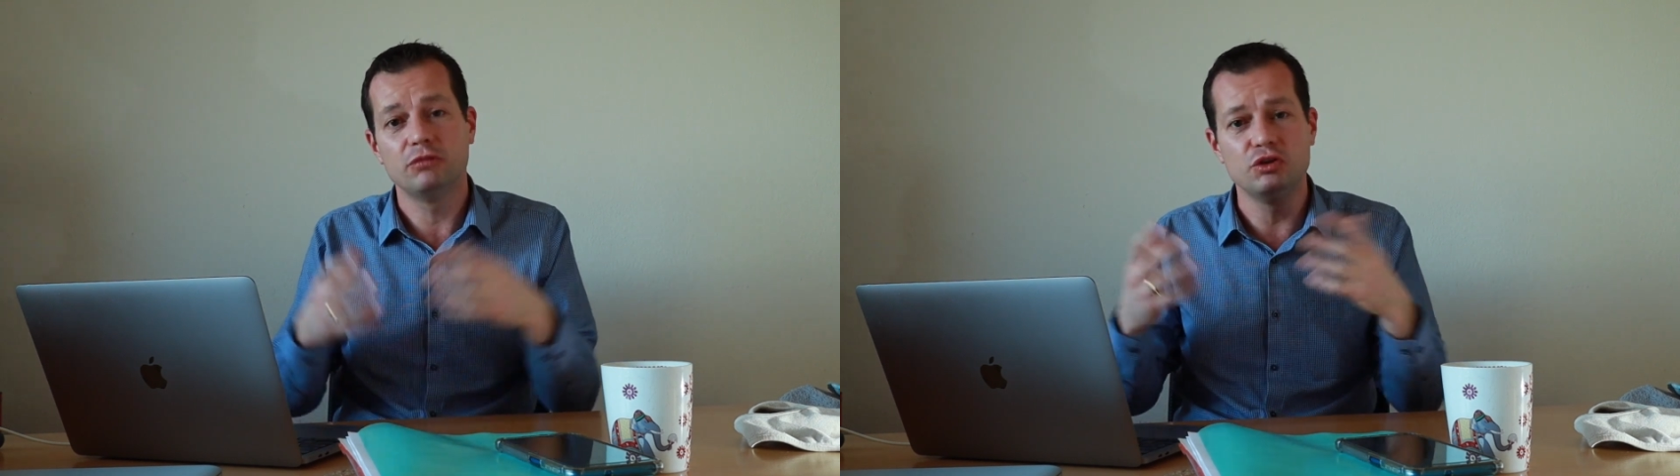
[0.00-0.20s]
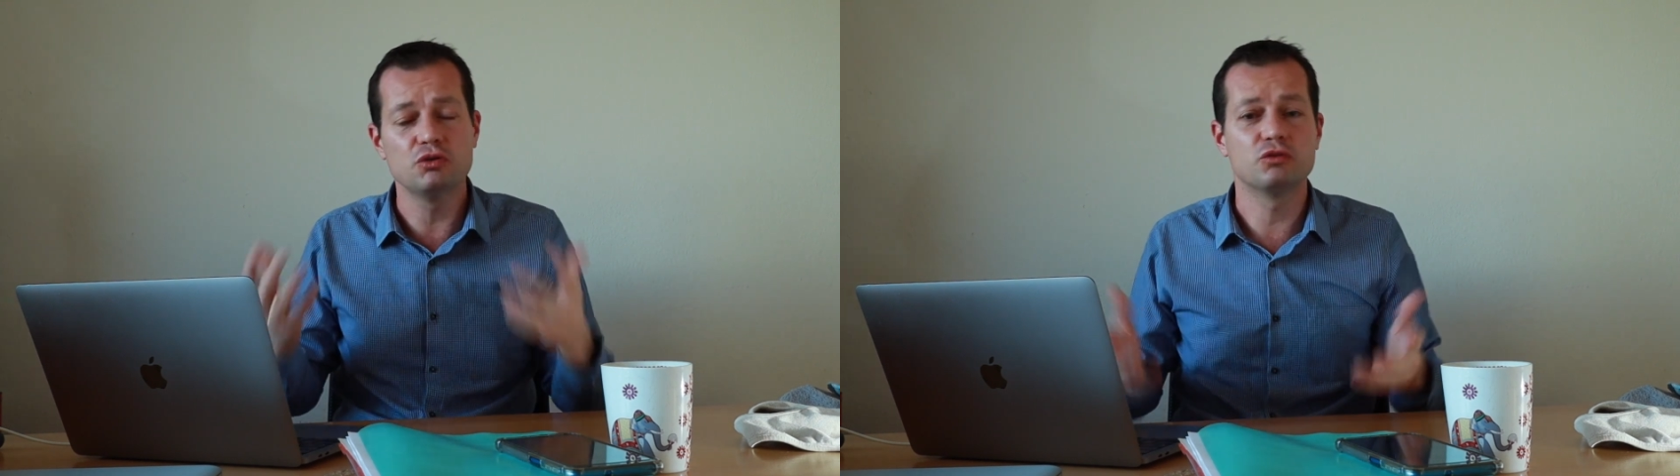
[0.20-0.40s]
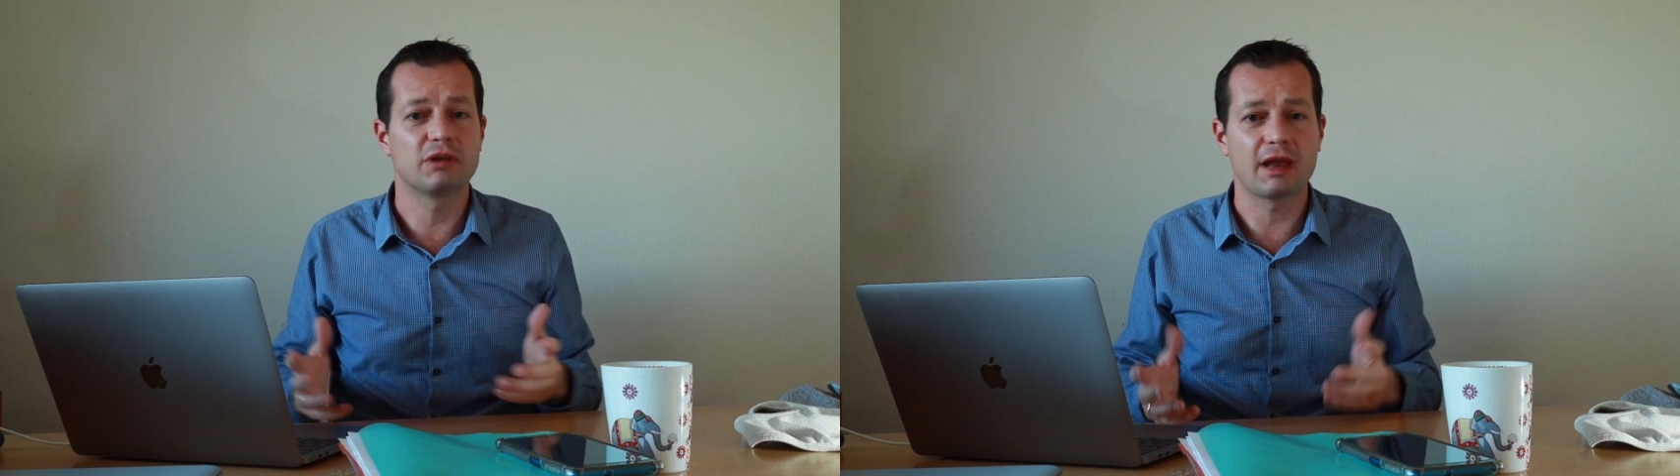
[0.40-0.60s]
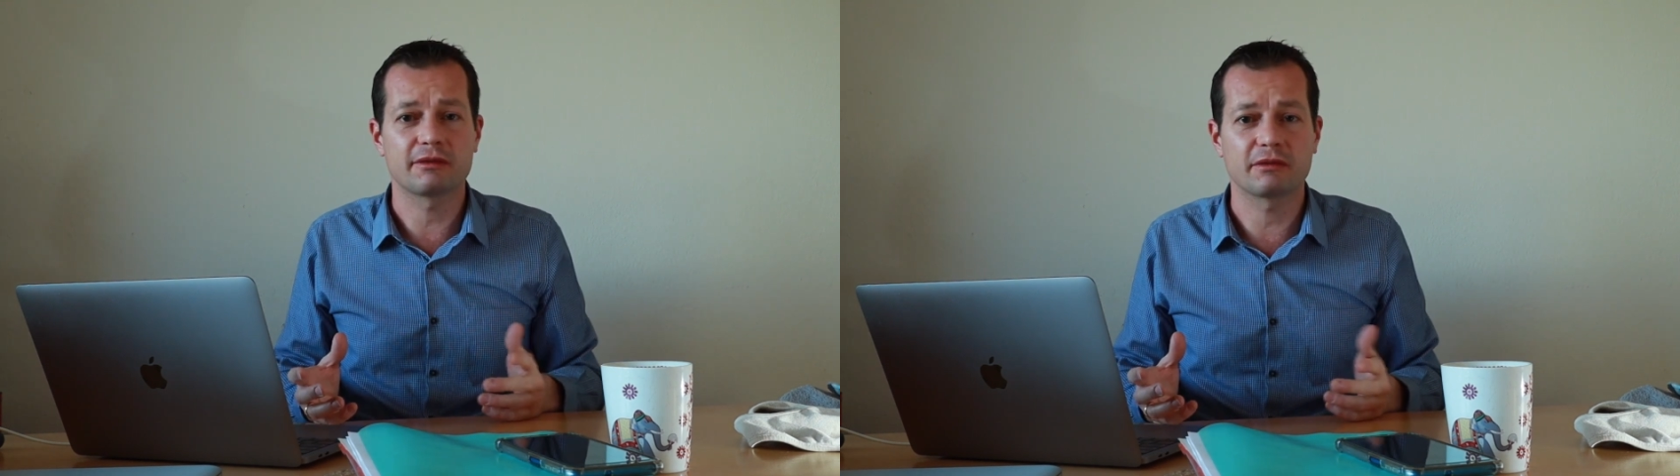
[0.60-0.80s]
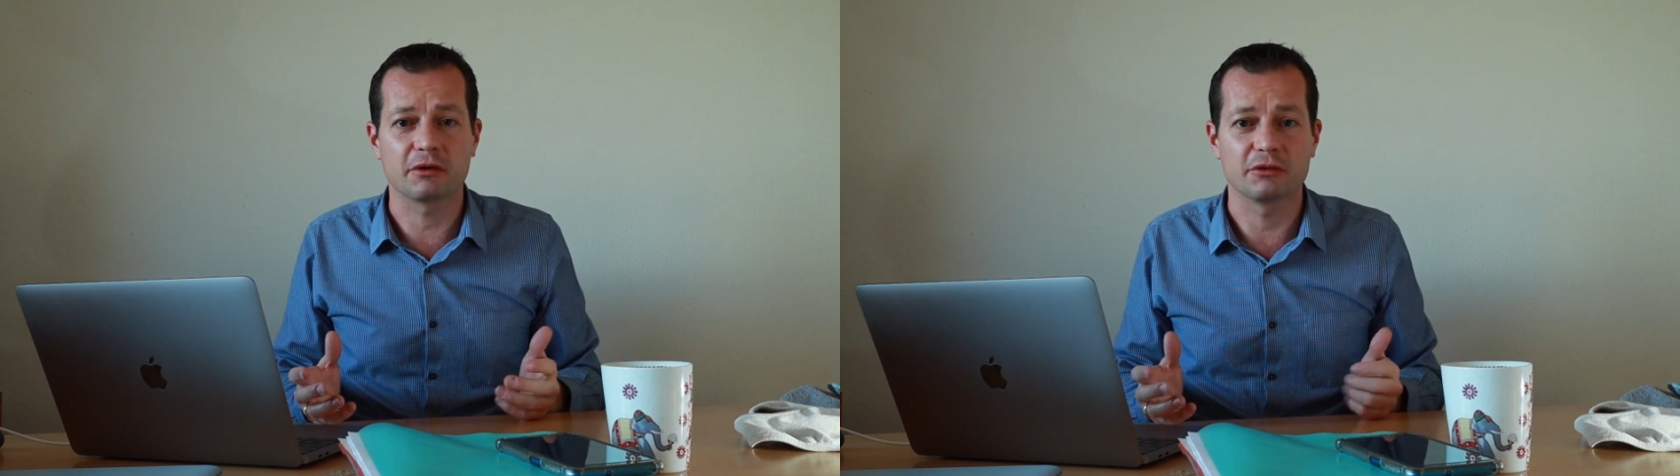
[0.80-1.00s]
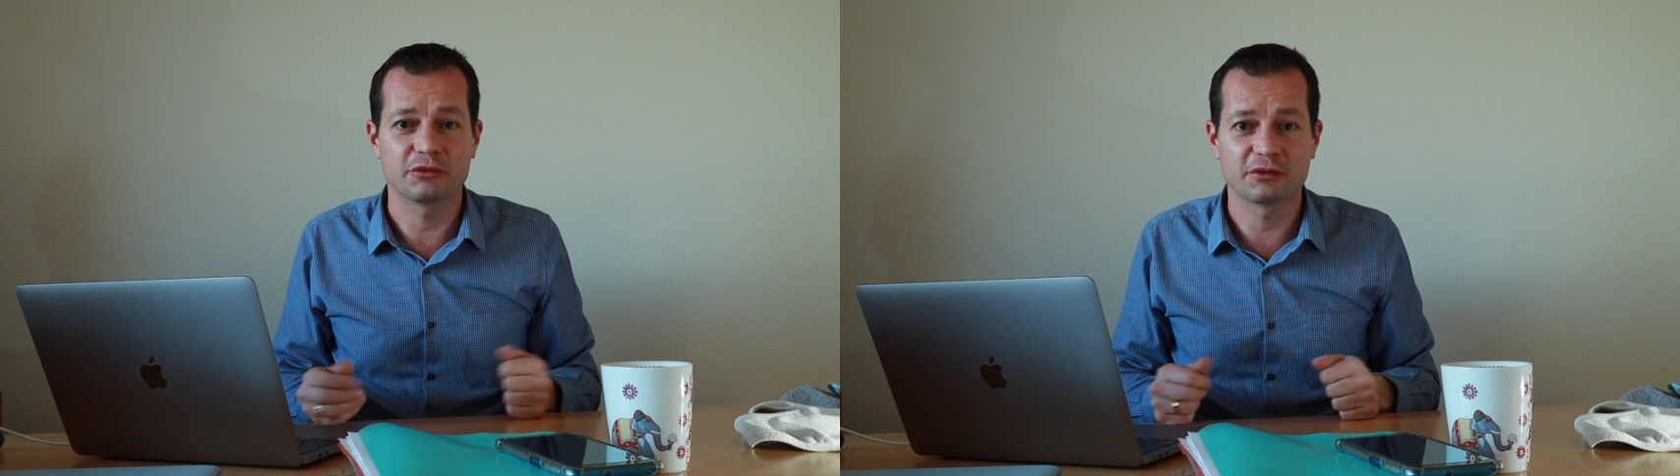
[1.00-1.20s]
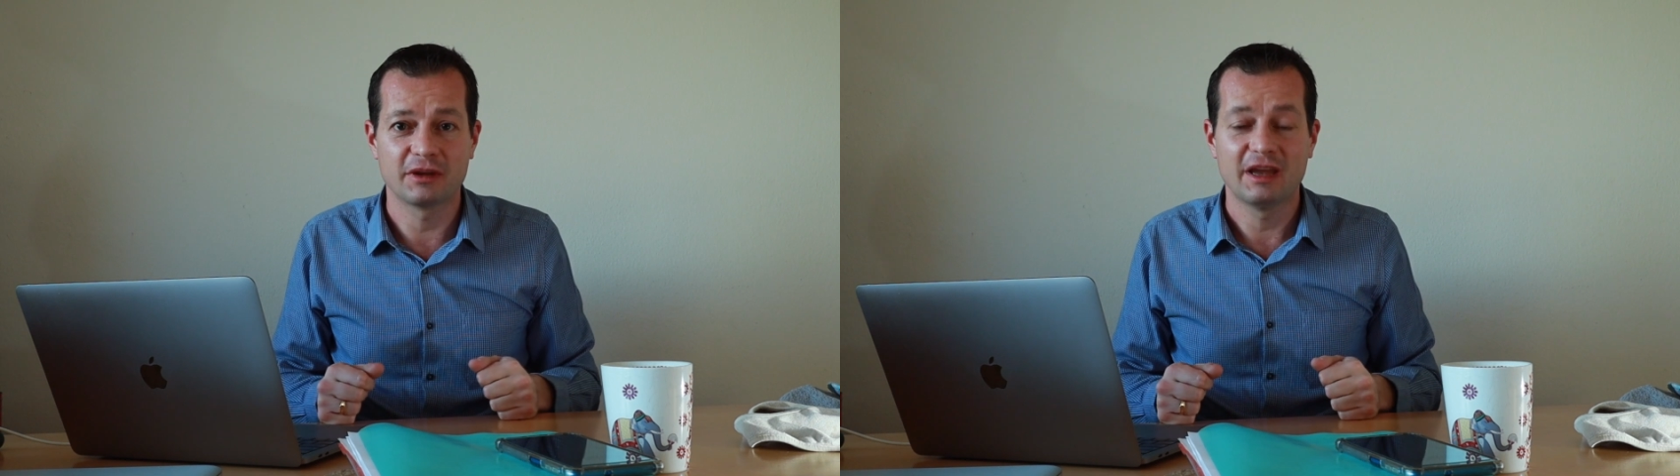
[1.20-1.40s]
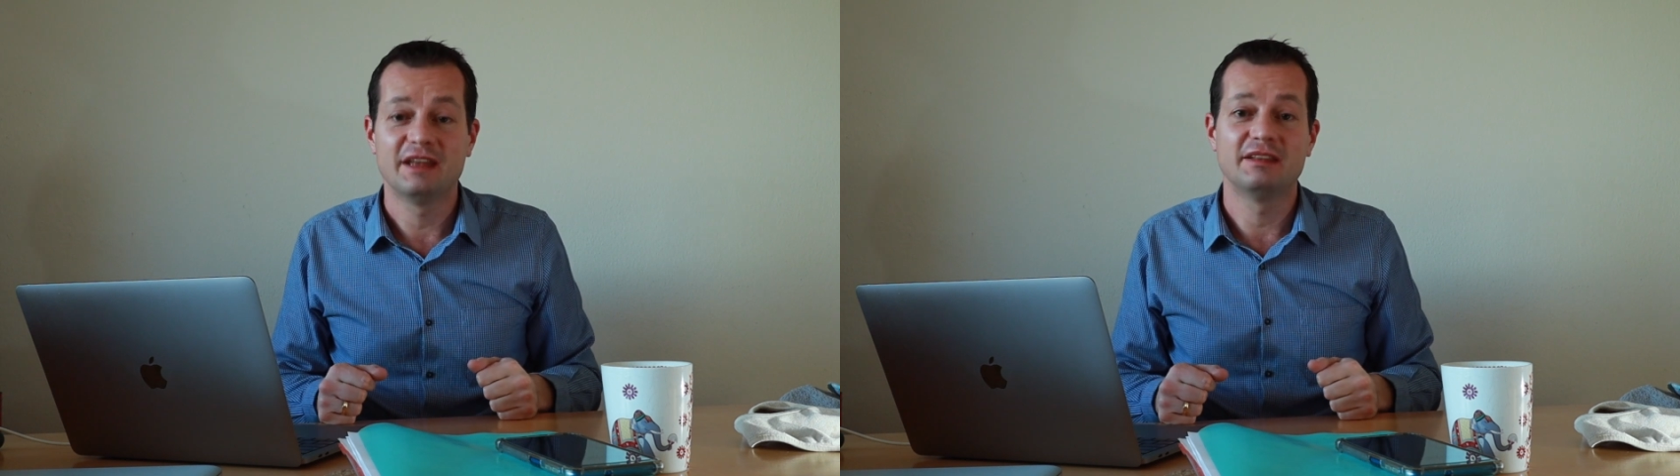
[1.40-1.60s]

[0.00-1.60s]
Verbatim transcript: newsletters